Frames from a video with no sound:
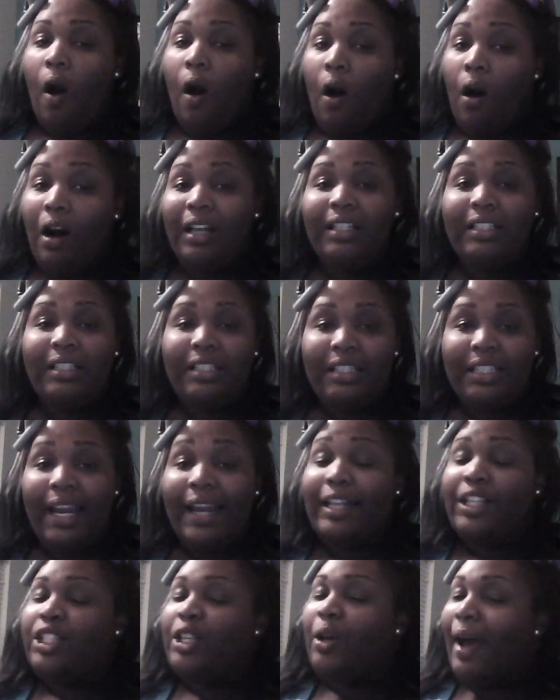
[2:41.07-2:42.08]
on
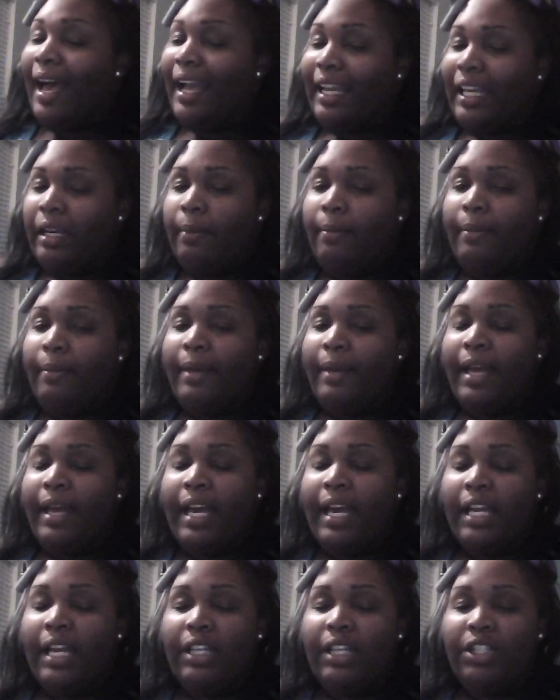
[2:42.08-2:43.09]
stage, so I can imagine
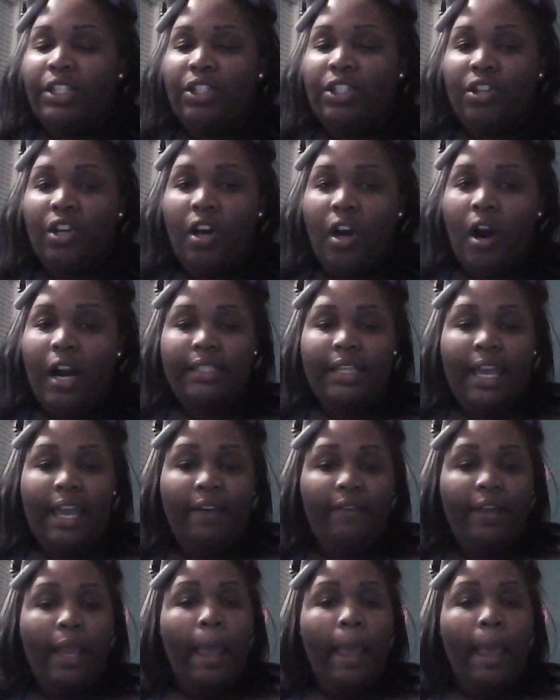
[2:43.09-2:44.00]
her heart is heavy.